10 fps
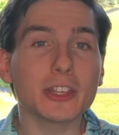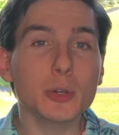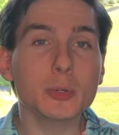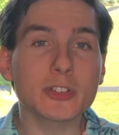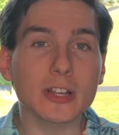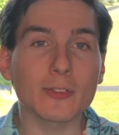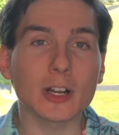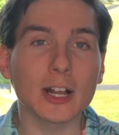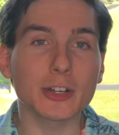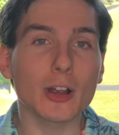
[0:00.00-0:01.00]
you
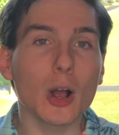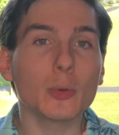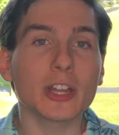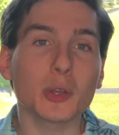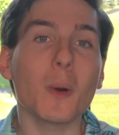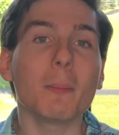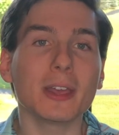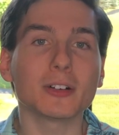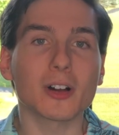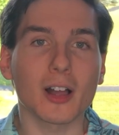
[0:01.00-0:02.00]
discovered on your own that you want
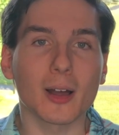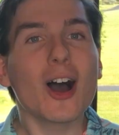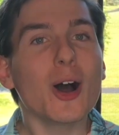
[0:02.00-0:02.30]
me to look up.